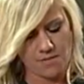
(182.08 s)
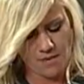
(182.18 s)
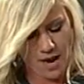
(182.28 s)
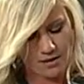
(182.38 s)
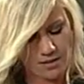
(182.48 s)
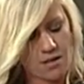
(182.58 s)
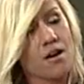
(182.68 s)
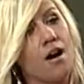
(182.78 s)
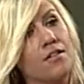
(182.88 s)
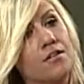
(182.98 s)
impact
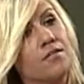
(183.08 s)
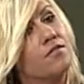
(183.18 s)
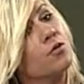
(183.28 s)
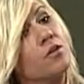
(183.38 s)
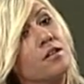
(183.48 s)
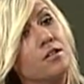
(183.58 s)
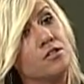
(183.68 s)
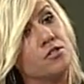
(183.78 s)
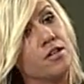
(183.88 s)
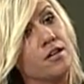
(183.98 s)
on the food
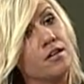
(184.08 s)
industry.